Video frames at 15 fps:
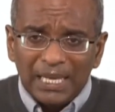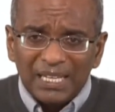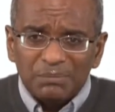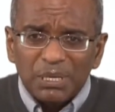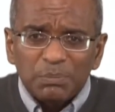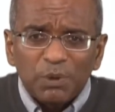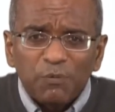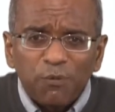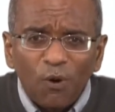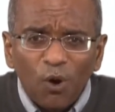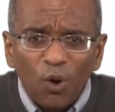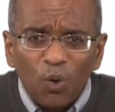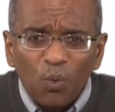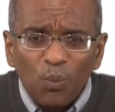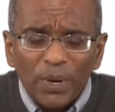But
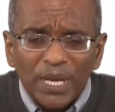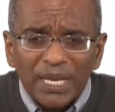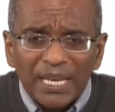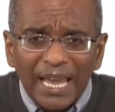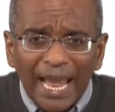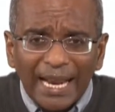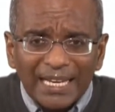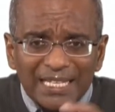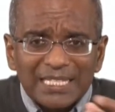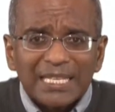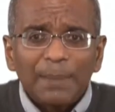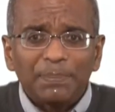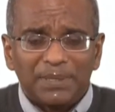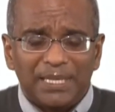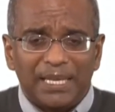before we
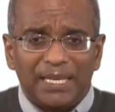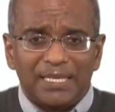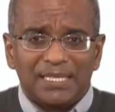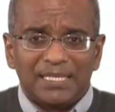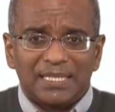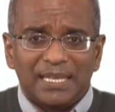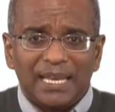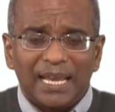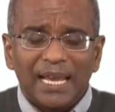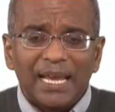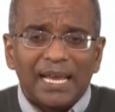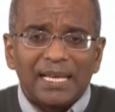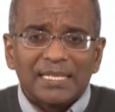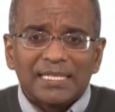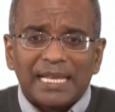accept this
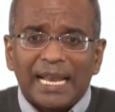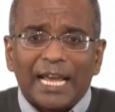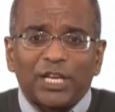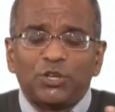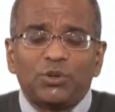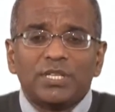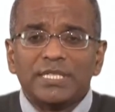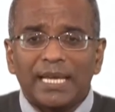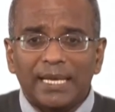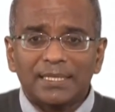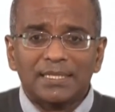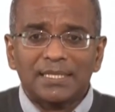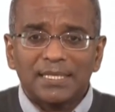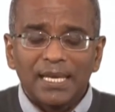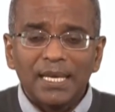as an accurate
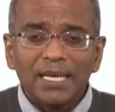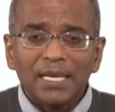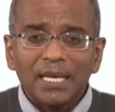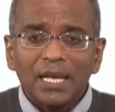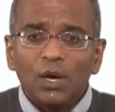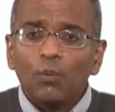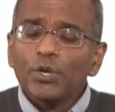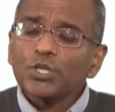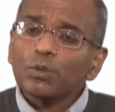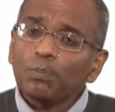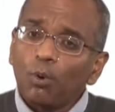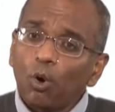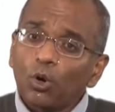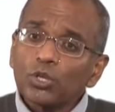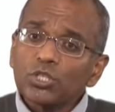answer, we should
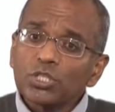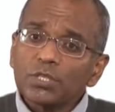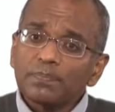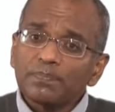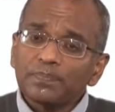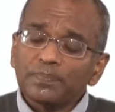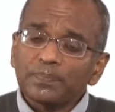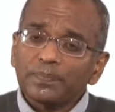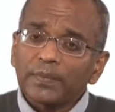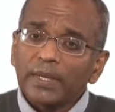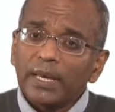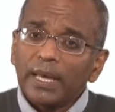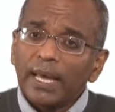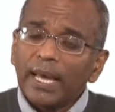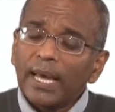pause
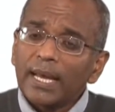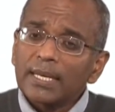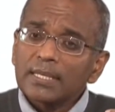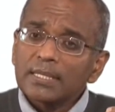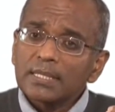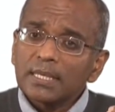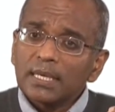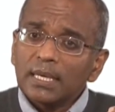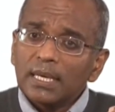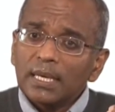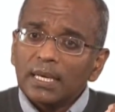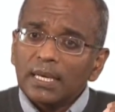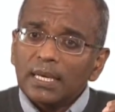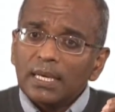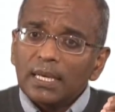and
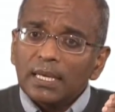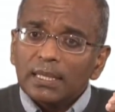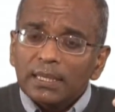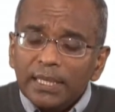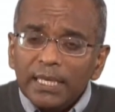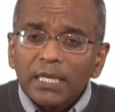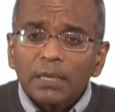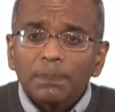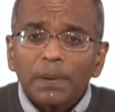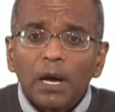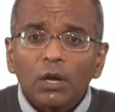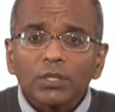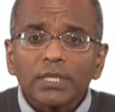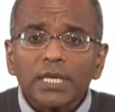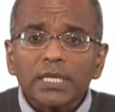think
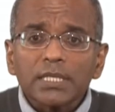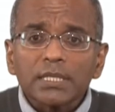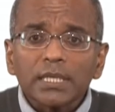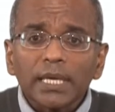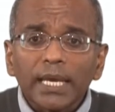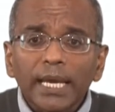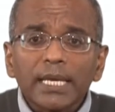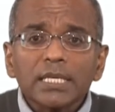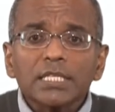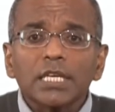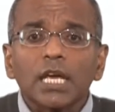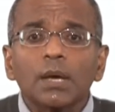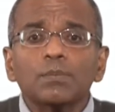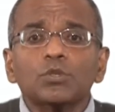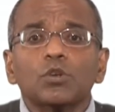about this in
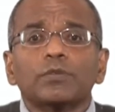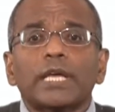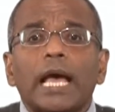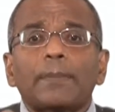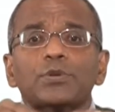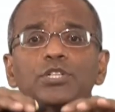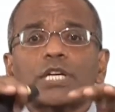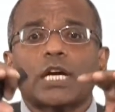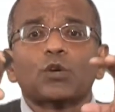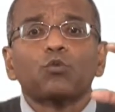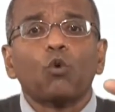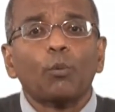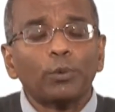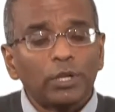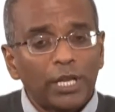terms of the abstract
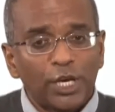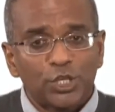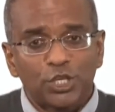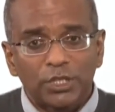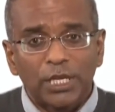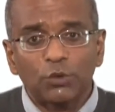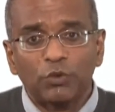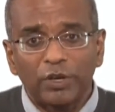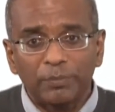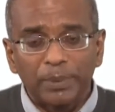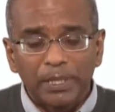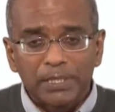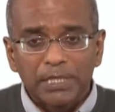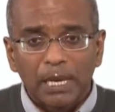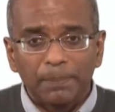formulation that we
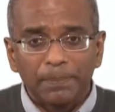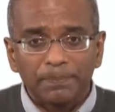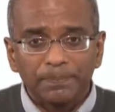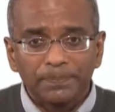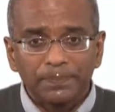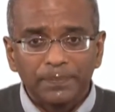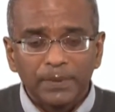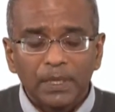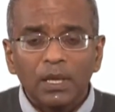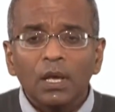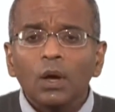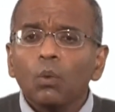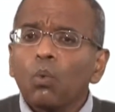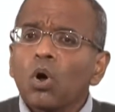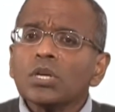built up.
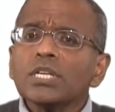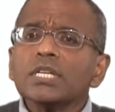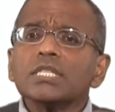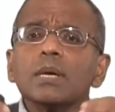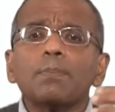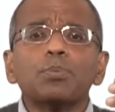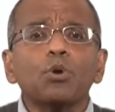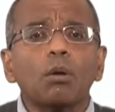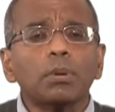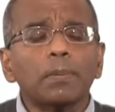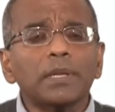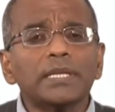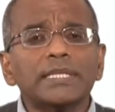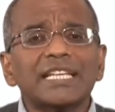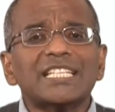What is the
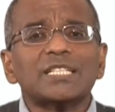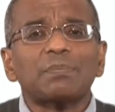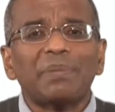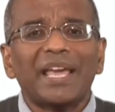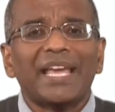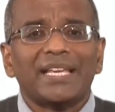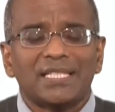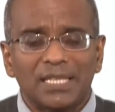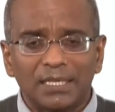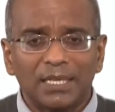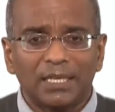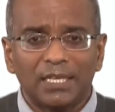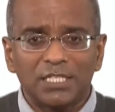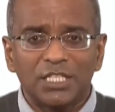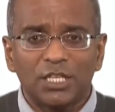probability space under
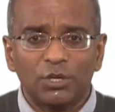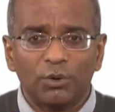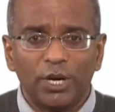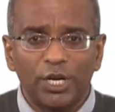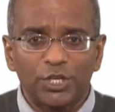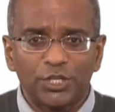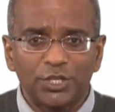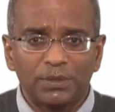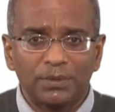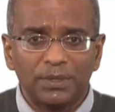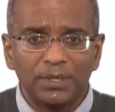consideration?